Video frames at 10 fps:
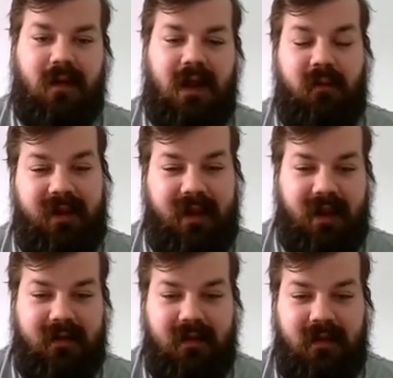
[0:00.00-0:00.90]
And we
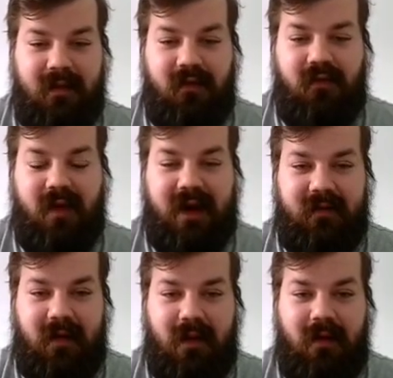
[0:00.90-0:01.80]
can drag
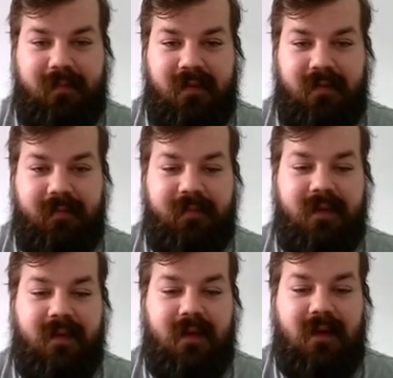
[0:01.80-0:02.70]
it up
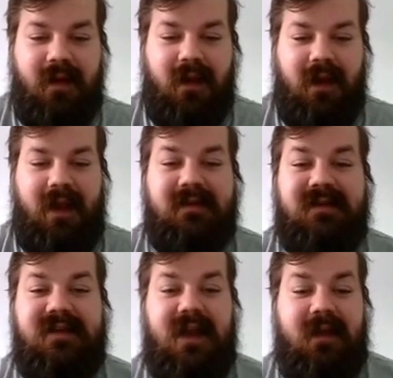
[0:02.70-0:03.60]
and
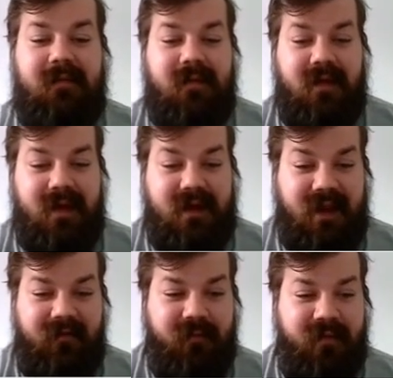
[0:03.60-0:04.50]
see that
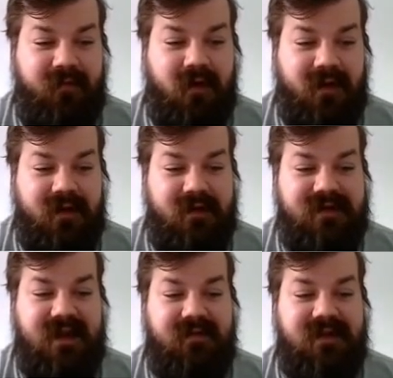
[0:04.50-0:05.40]
if we've got
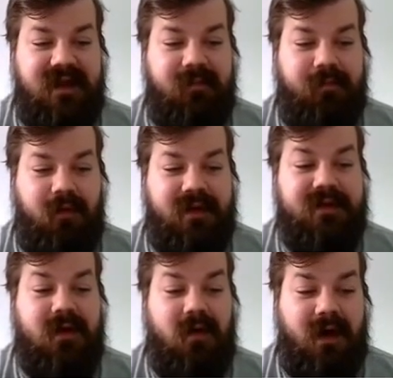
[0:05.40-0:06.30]
seventeen
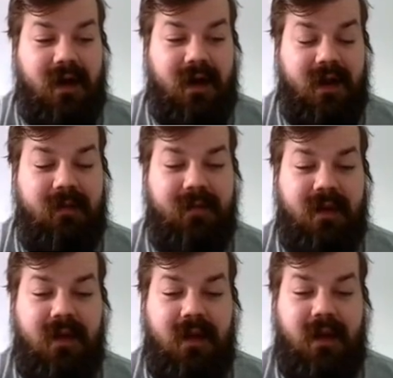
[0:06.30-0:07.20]
points or higher,
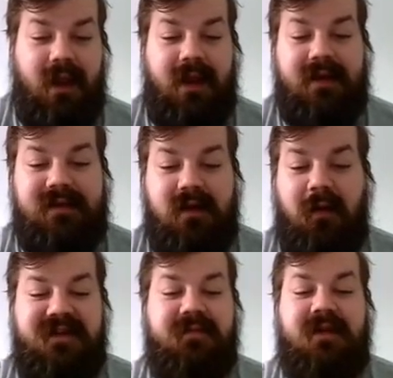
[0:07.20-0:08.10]
it is
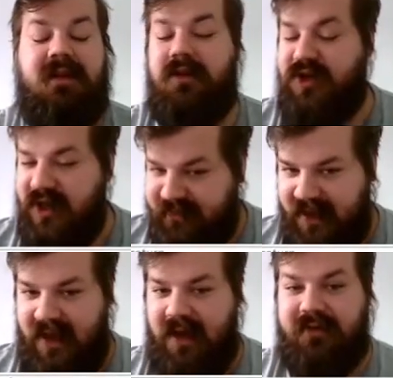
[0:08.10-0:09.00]
optimal to just
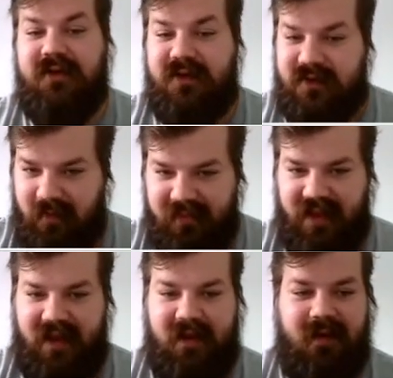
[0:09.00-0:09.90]
pay out, to stop
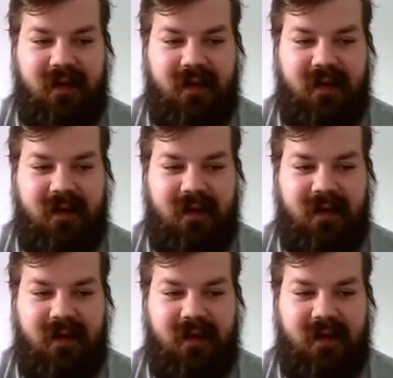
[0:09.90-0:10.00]
playing.